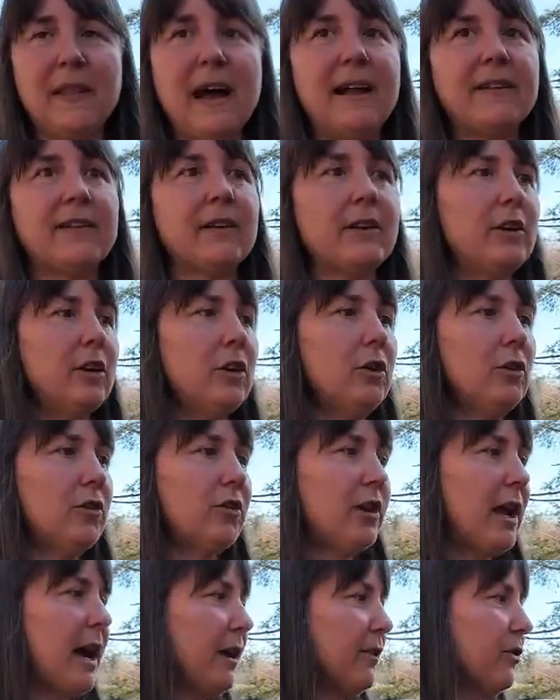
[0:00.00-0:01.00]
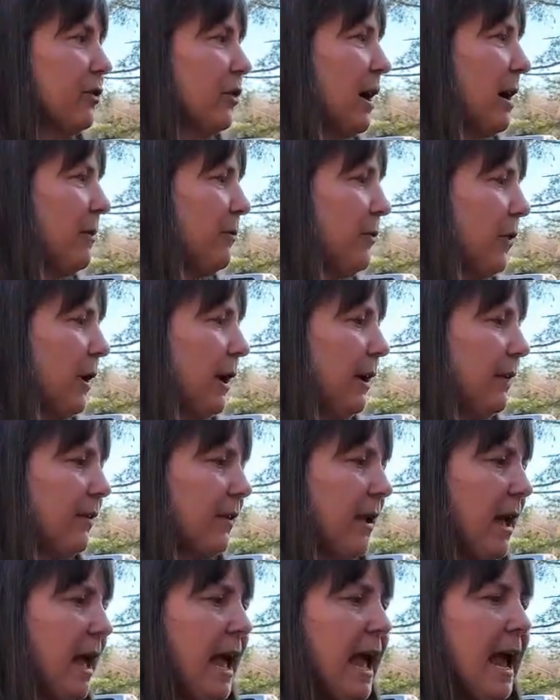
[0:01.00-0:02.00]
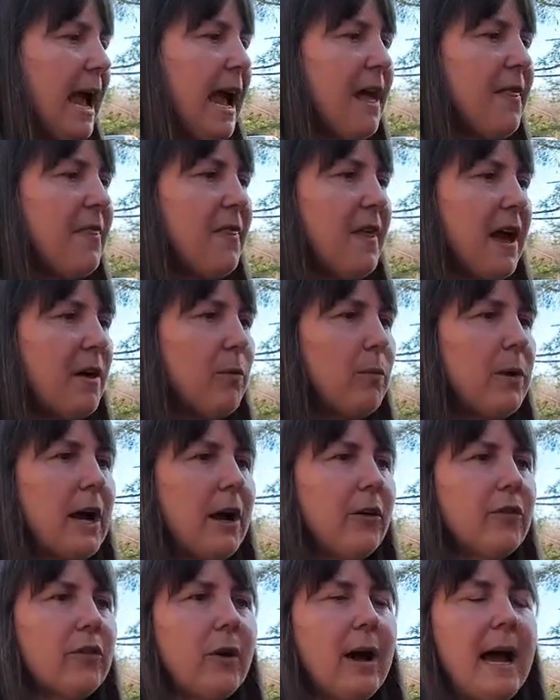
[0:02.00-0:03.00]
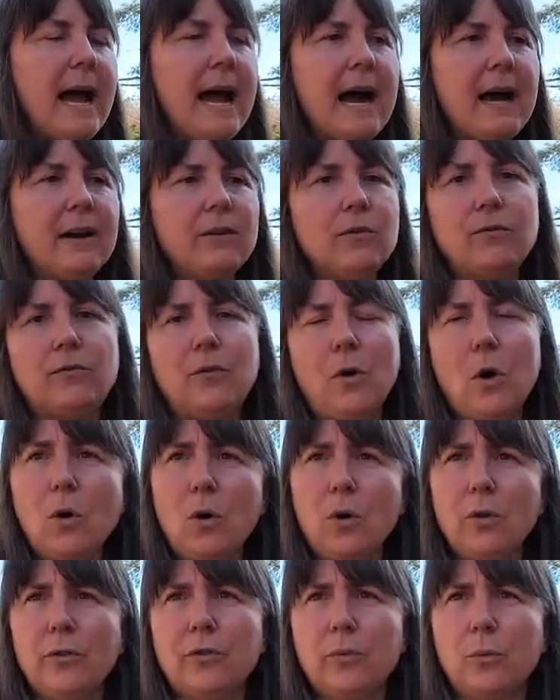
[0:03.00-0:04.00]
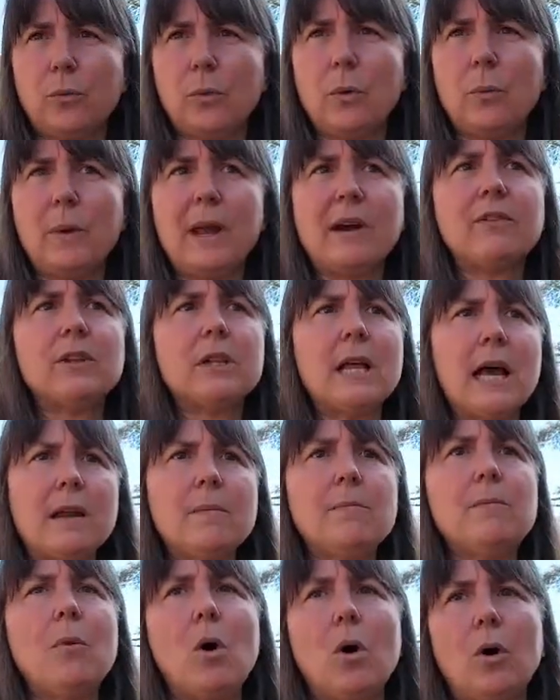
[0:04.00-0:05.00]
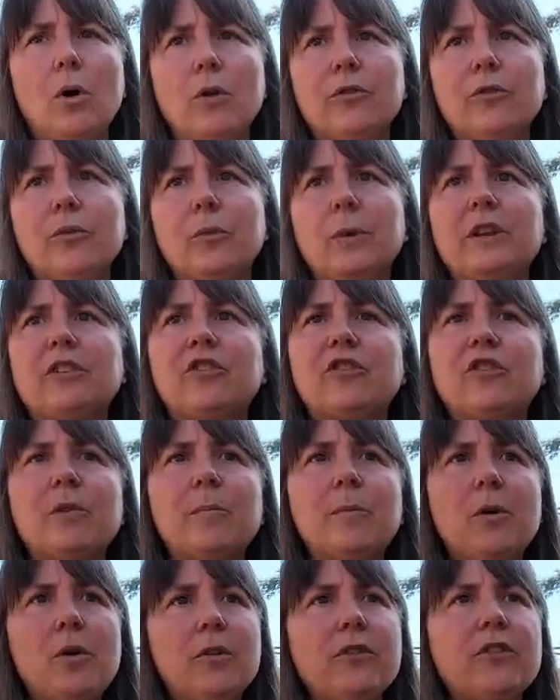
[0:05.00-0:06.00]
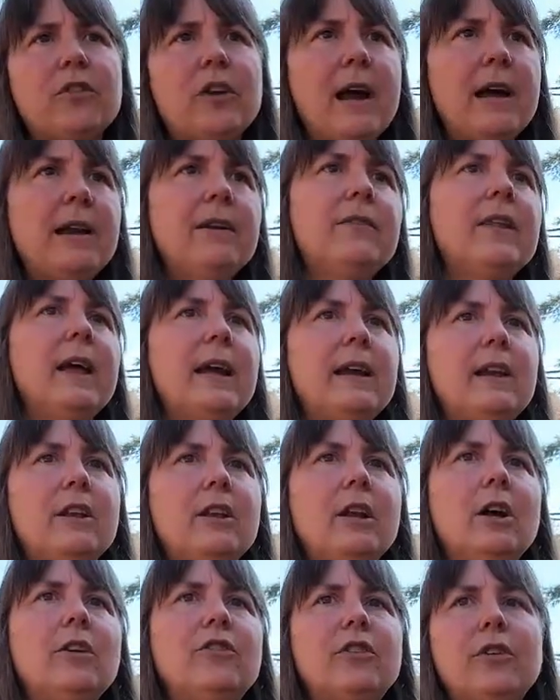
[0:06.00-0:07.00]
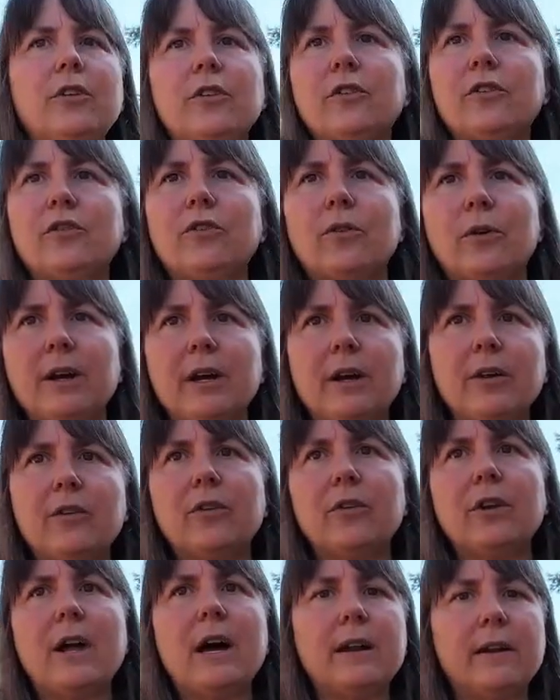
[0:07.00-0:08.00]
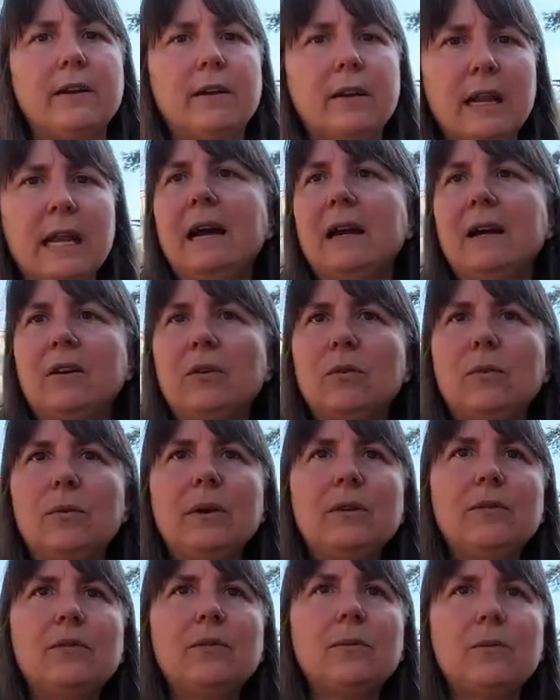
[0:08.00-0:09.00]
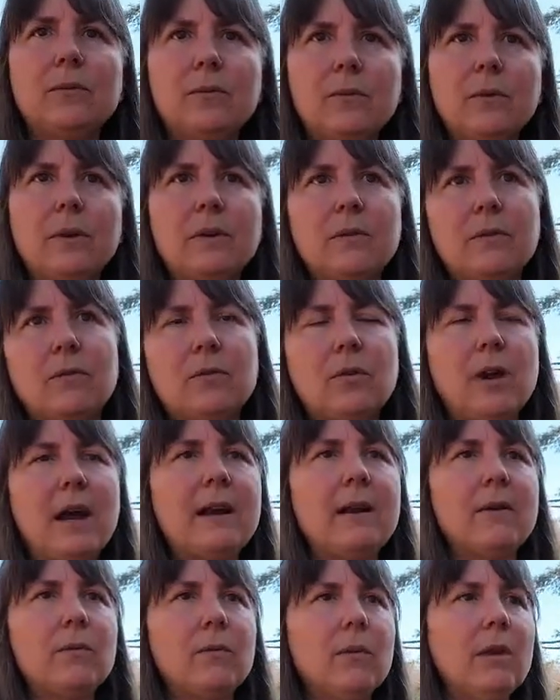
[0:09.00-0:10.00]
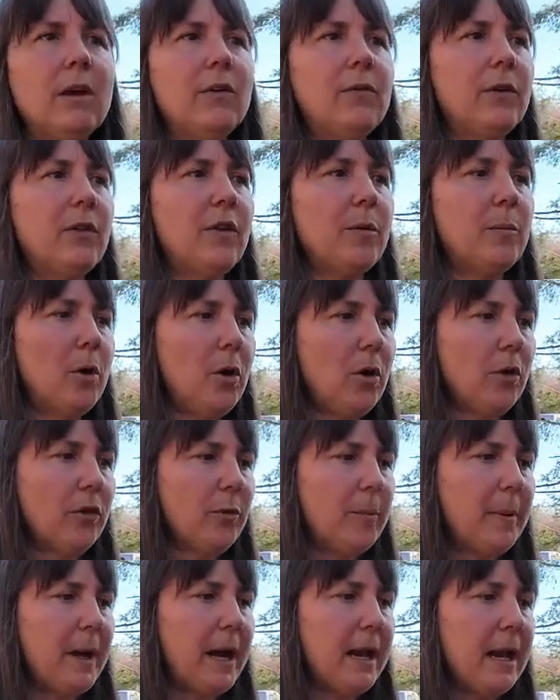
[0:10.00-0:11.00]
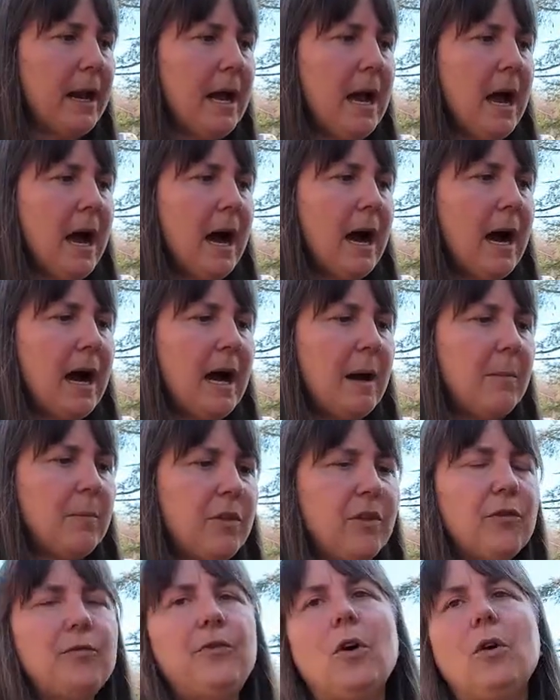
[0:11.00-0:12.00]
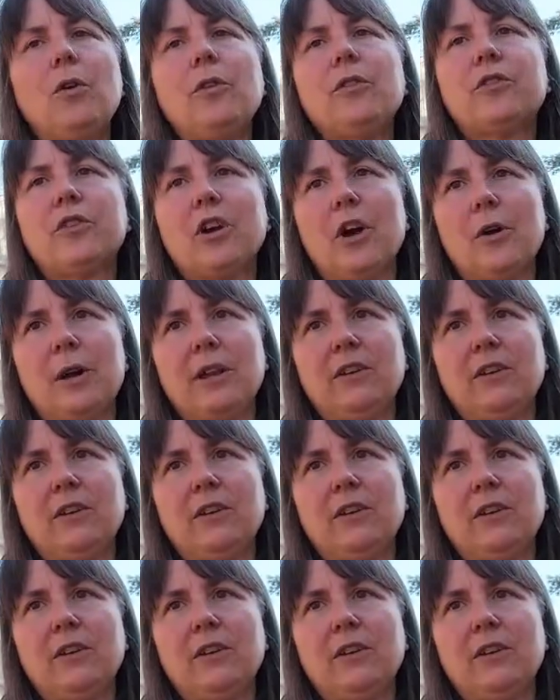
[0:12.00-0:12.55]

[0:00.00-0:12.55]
and that's a huge cash crop for us. And then we also had voles. We have a lot of moles, which the moles kind of like, till the soil. They're not we try to live with the moles, but the voles go